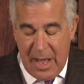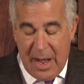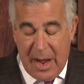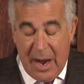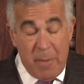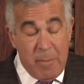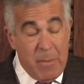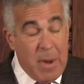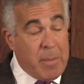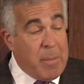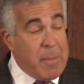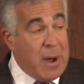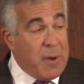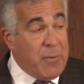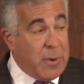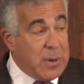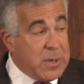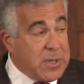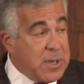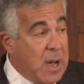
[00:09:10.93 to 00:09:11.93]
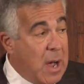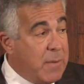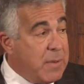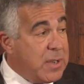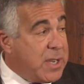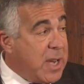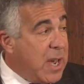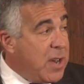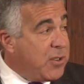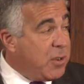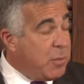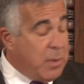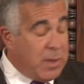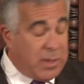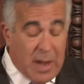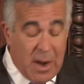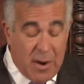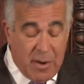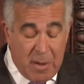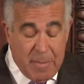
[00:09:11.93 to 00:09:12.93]
I remember my first conversation with
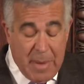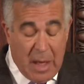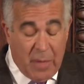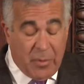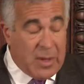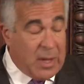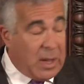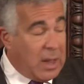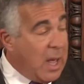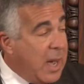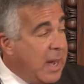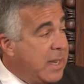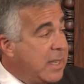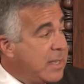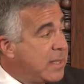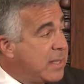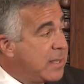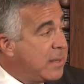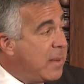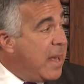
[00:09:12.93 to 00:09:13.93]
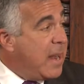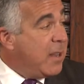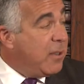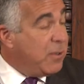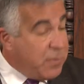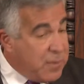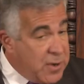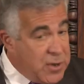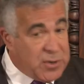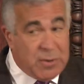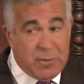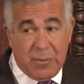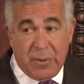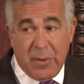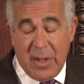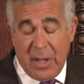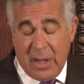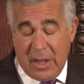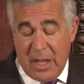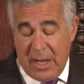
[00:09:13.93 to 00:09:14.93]
Leonard about the Alliance and his vision for
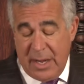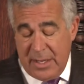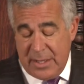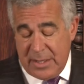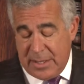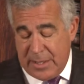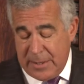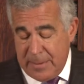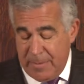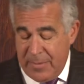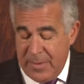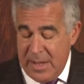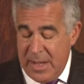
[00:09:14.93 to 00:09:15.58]
the Alliance.